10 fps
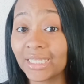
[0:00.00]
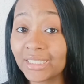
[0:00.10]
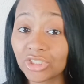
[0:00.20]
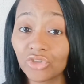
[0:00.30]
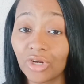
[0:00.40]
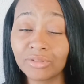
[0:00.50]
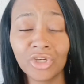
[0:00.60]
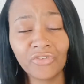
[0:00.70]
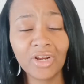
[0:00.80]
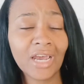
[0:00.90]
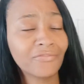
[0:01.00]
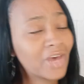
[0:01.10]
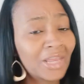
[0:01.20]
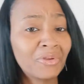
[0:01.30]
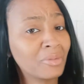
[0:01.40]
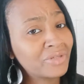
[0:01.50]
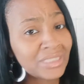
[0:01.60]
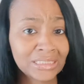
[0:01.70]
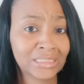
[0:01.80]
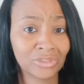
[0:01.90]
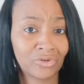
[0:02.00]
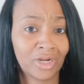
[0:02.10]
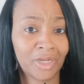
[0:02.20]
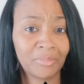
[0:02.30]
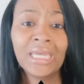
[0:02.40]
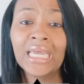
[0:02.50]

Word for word: instagram so if you're not following me on instagram